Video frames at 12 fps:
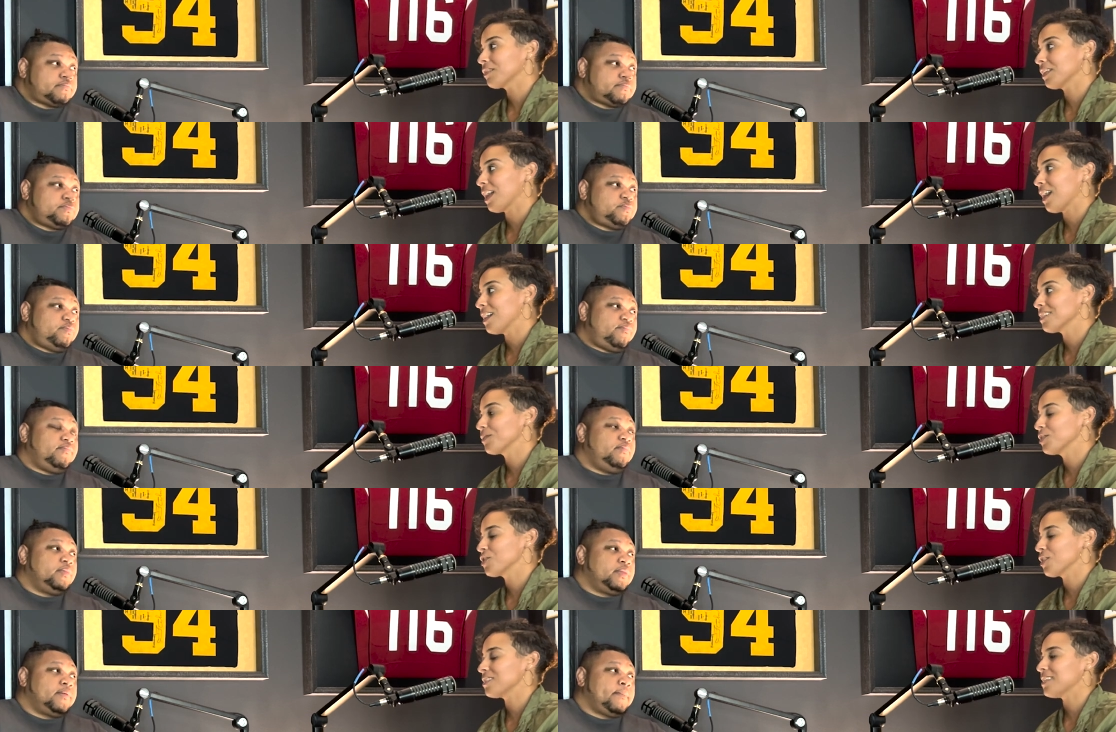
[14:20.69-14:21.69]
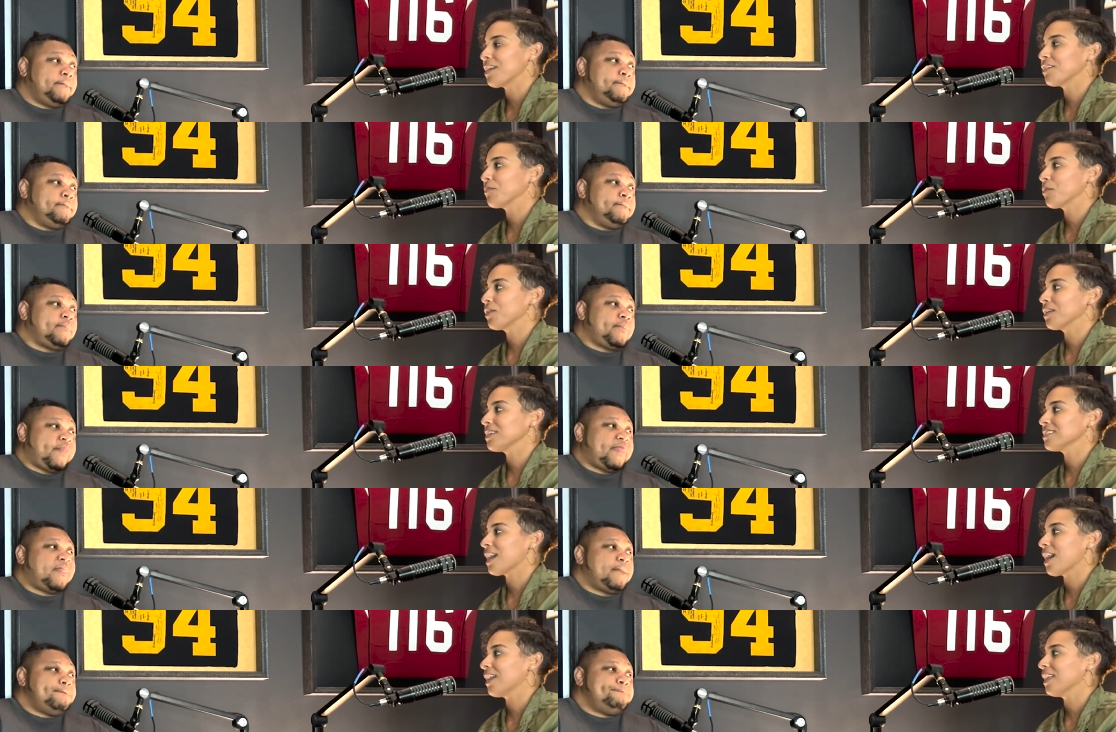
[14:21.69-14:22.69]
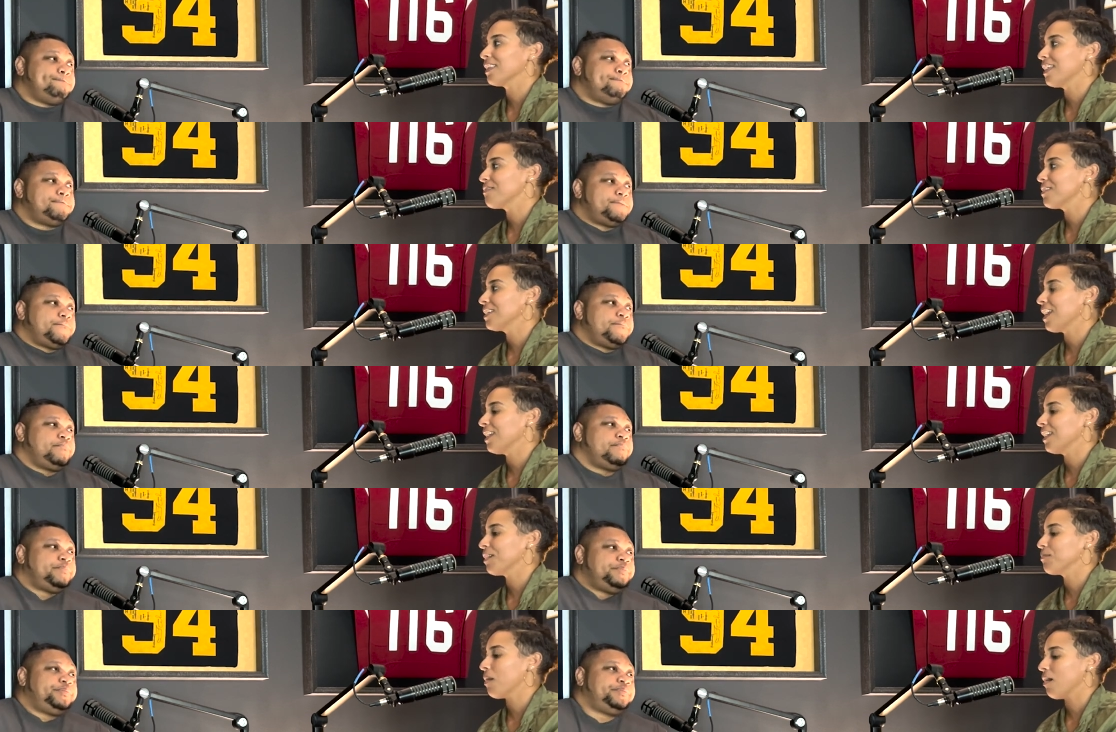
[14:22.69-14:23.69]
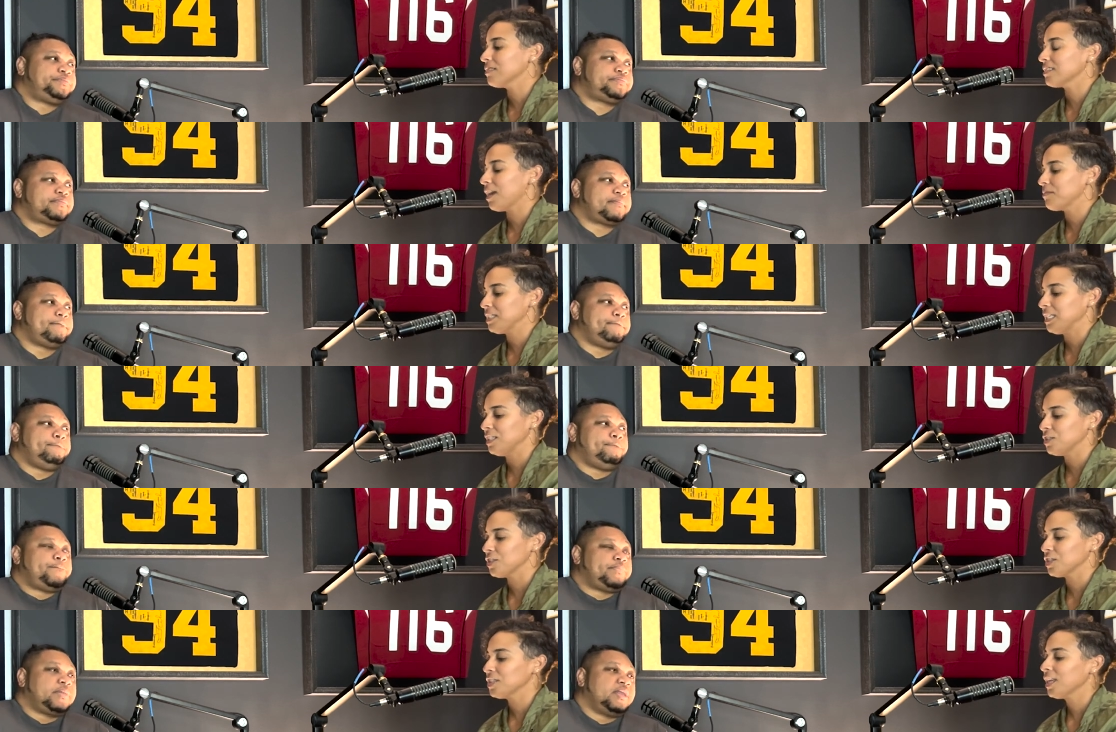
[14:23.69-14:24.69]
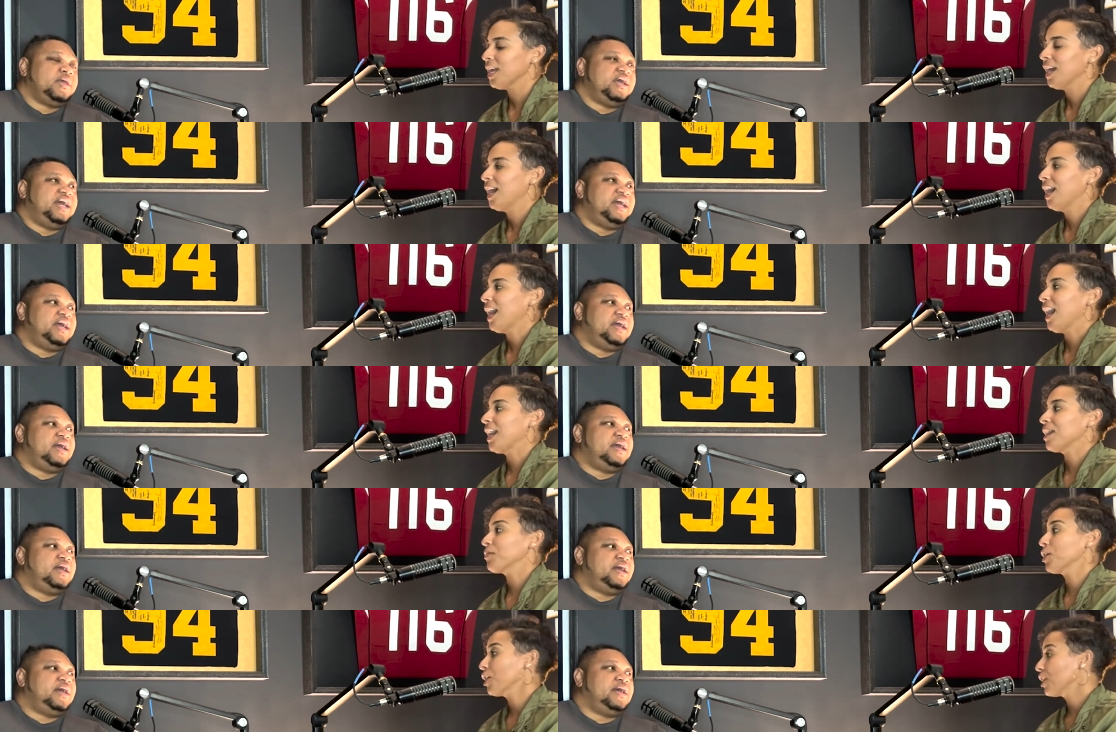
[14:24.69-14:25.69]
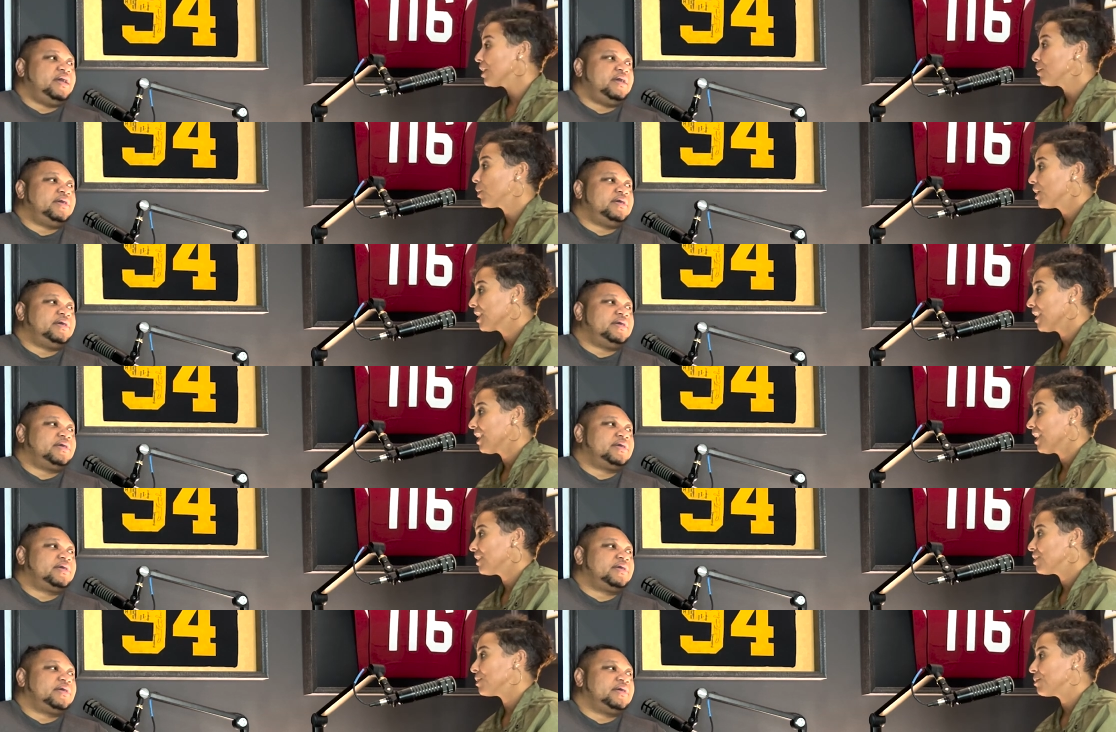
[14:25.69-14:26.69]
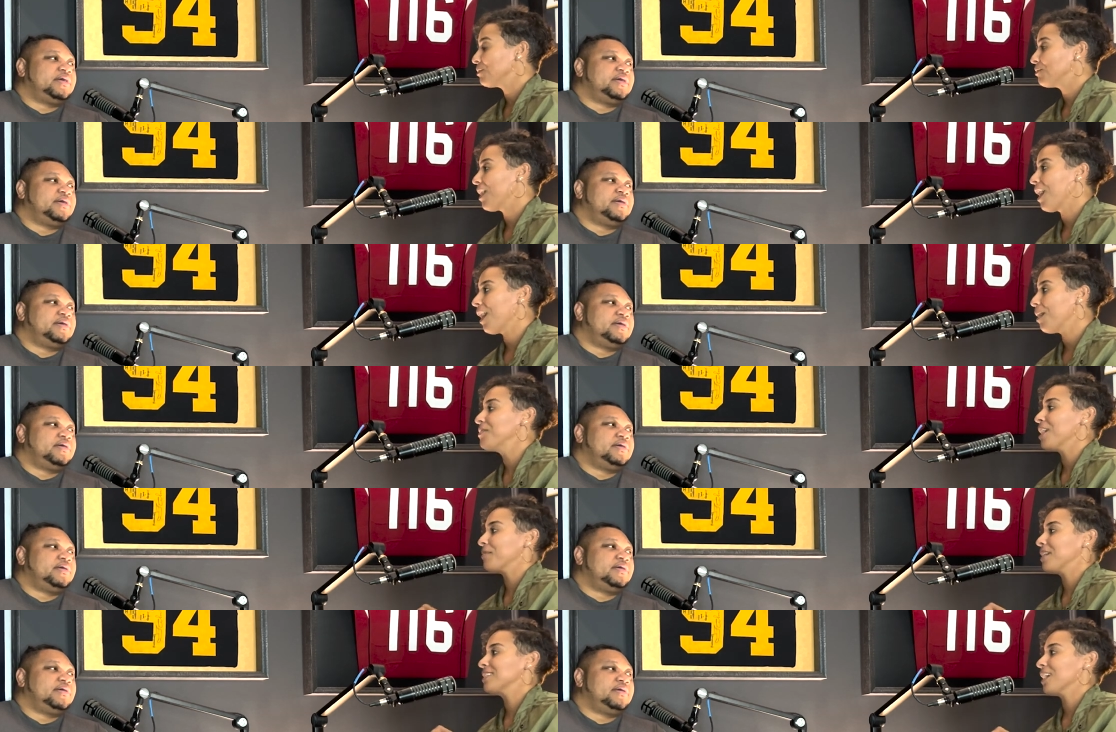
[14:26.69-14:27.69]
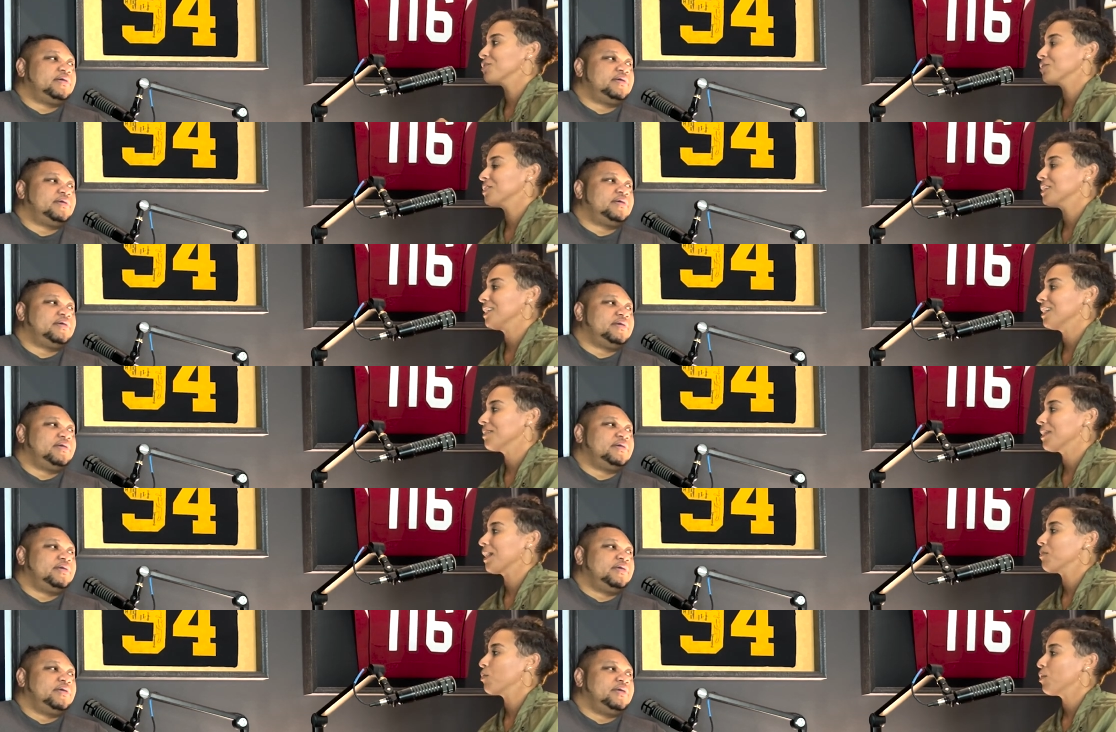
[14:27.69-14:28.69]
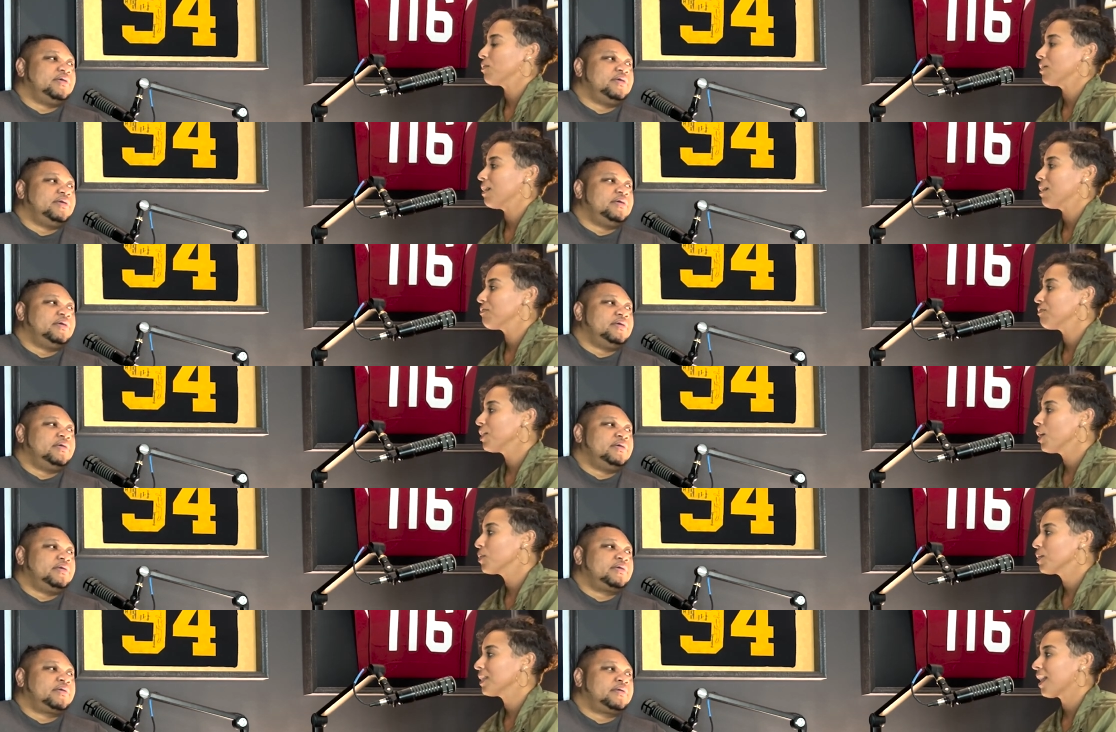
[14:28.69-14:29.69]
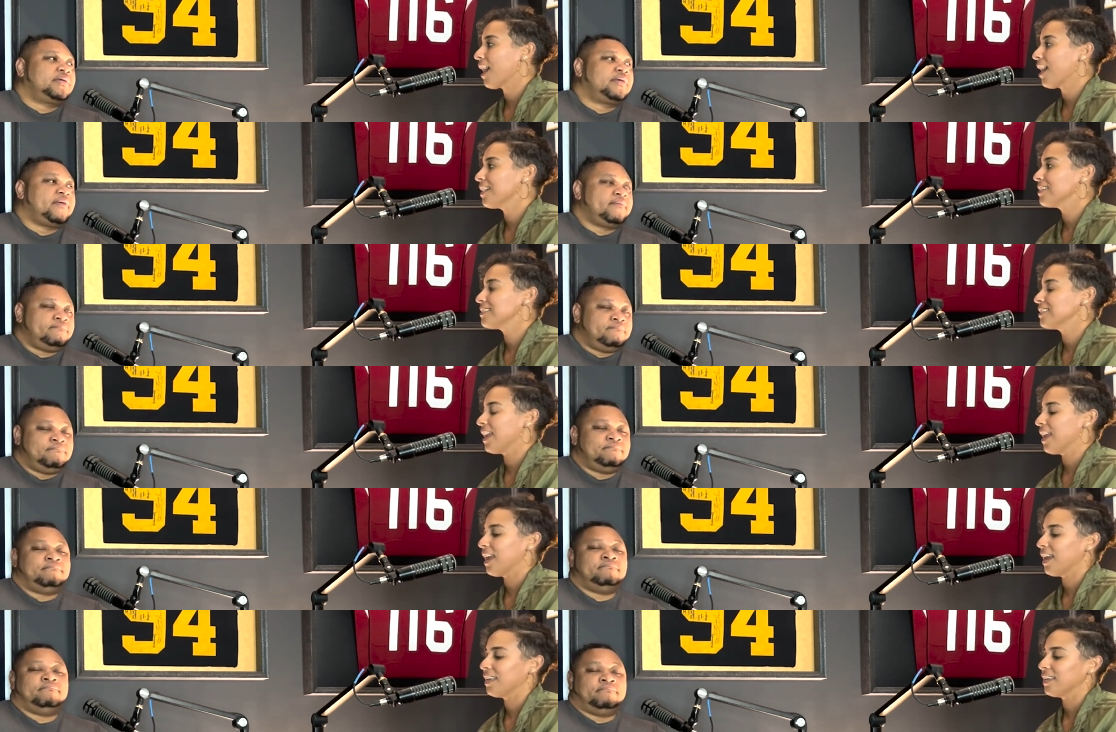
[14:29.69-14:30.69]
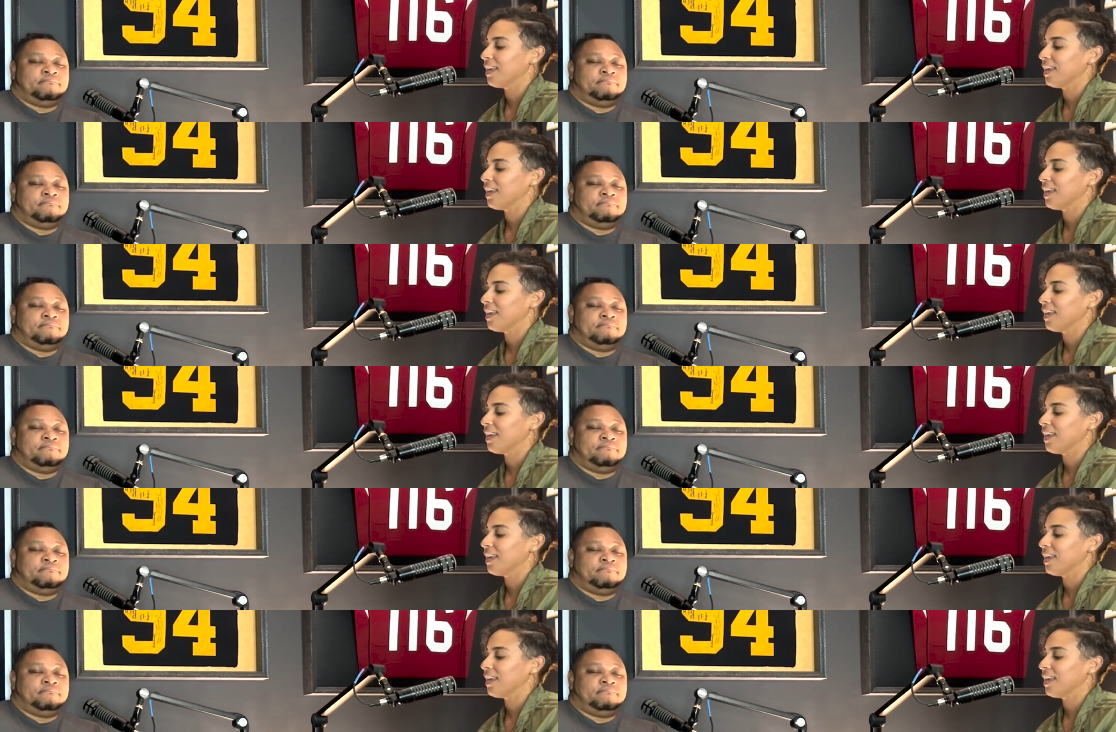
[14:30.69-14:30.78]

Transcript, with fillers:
Speaker 1: class, which is on Saturday mornings at 11 a.m. all times Eastern. I am currently working to update my schedule to get like a more uh, flow class mm. and